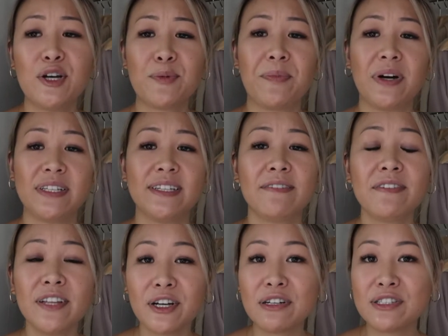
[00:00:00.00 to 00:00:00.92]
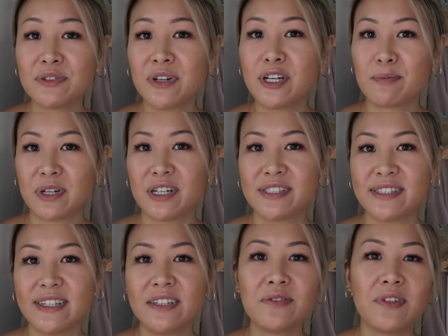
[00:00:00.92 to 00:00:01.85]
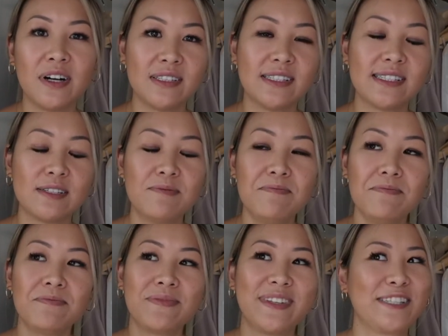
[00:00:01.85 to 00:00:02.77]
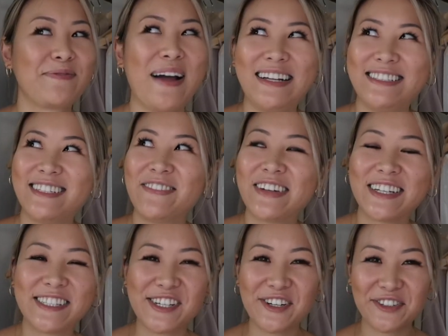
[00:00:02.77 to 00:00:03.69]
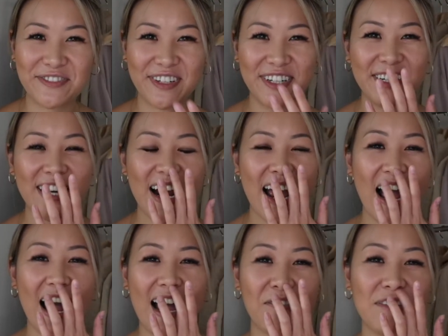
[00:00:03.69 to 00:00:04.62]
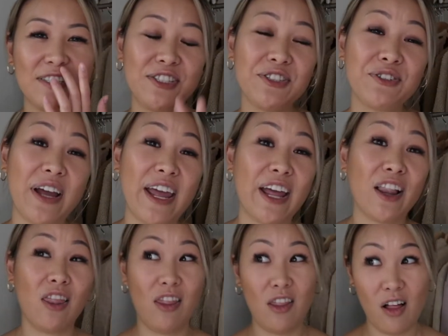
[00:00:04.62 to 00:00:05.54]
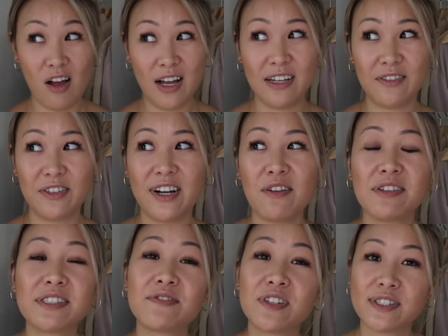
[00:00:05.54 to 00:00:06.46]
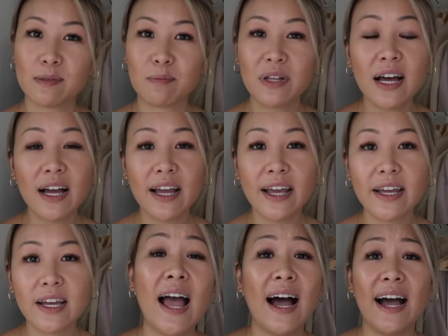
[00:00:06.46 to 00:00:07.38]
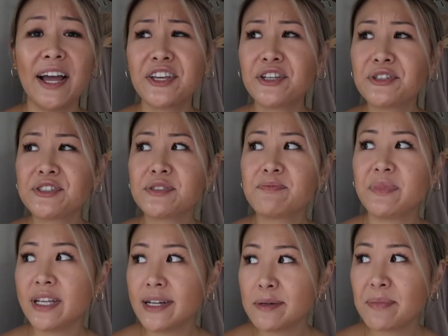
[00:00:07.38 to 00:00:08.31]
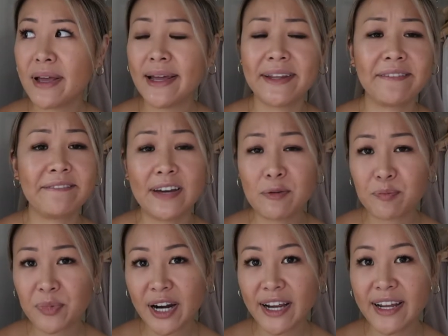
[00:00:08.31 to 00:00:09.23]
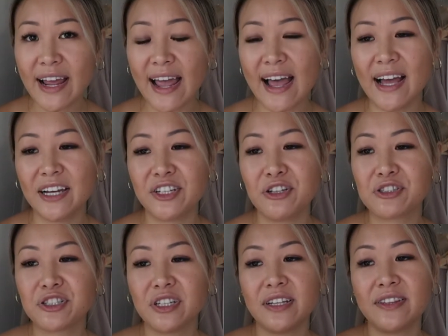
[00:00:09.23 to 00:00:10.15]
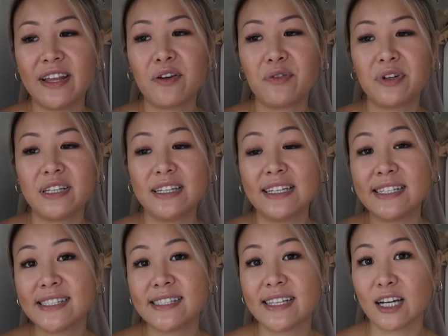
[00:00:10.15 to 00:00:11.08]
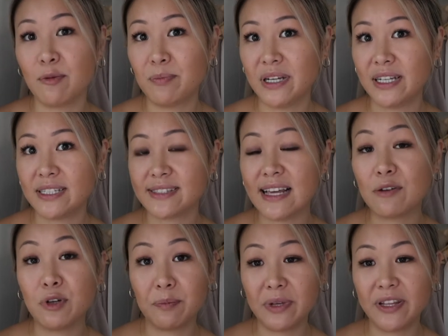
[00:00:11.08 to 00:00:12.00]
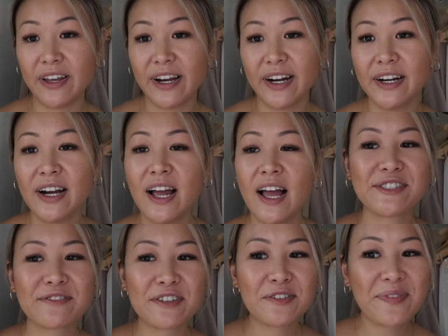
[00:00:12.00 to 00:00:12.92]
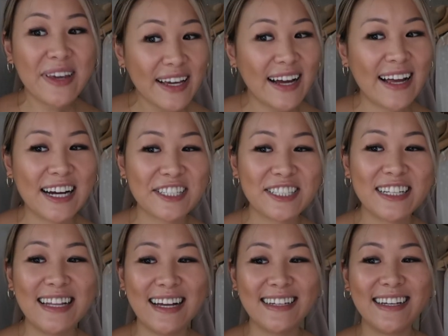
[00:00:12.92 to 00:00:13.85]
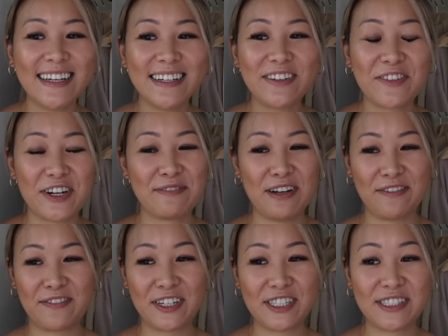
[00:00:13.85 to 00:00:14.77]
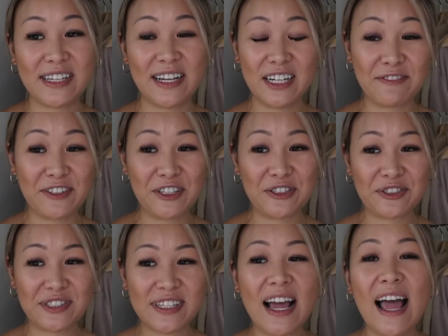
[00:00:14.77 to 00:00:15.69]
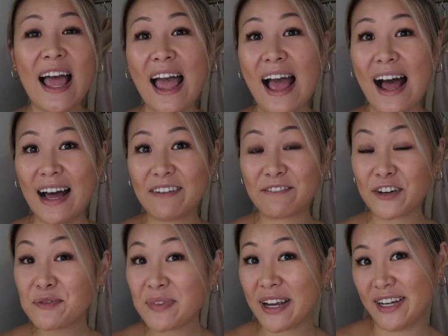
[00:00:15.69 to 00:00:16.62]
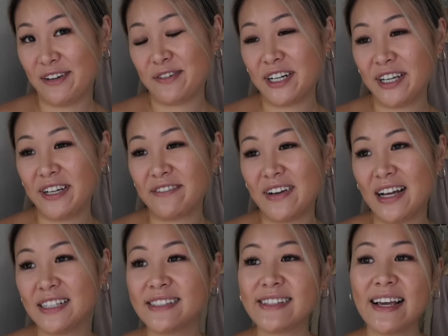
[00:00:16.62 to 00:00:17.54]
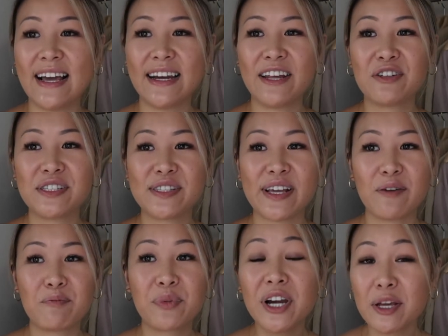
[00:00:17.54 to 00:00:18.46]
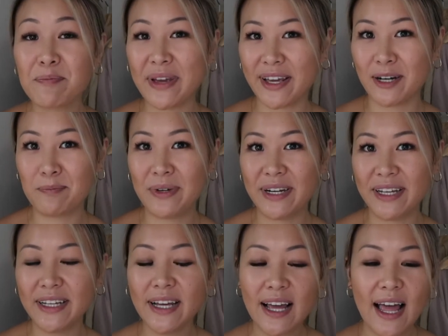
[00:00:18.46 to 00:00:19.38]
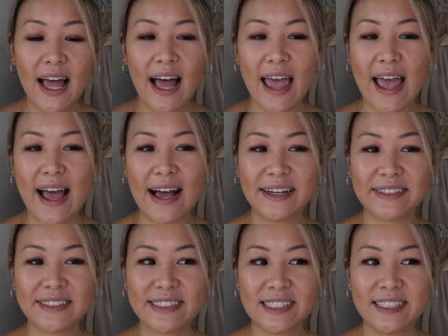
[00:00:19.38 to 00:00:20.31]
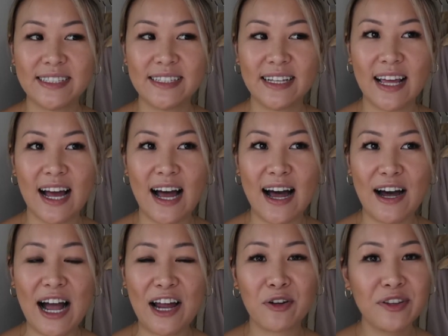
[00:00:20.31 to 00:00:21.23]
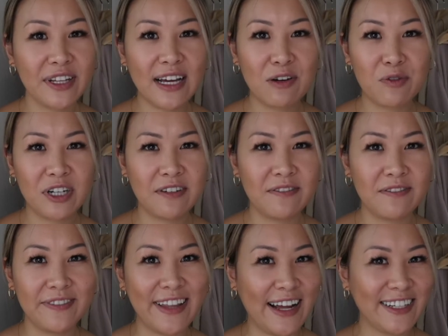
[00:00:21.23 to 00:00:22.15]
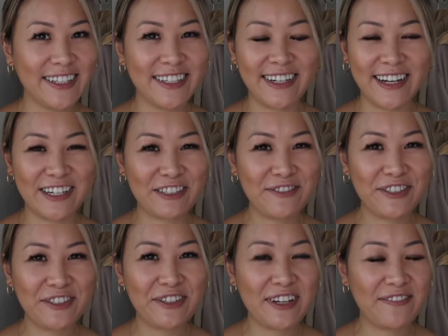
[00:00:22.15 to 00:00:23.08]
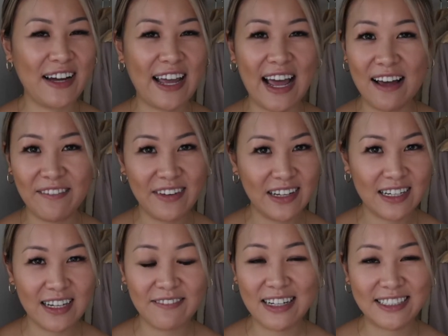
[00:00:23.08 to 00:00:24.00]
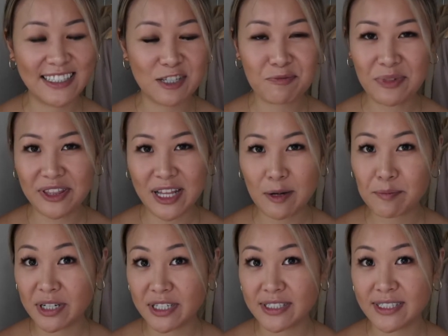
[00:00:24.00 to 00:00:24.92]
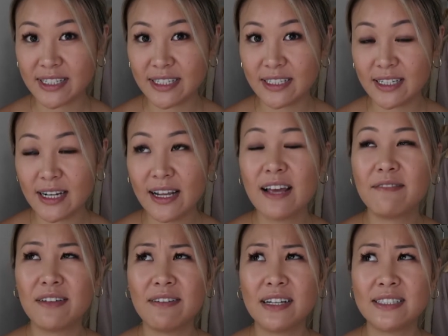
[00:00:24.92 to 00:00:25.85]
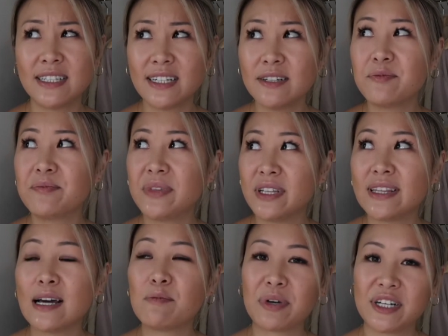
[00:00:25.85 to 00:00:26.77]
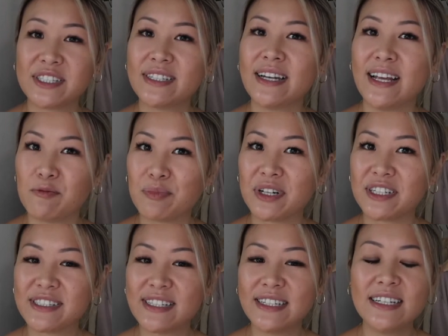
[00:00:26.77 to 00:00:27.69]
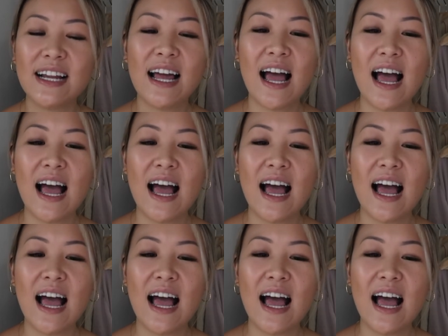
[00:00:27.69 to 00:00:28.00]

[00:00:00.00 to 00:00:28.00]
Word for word: But definitely go to one in person once this pandemic is over. I went to a lot when I was first applying. I used Meetup and Eventbrite, and usually they would list the companies that would be there. So for me, I actually landed one of my first interviews from a networking event, and it was a pretty big company. And I don't think I would have landed an interview if I didn't meet that person in person.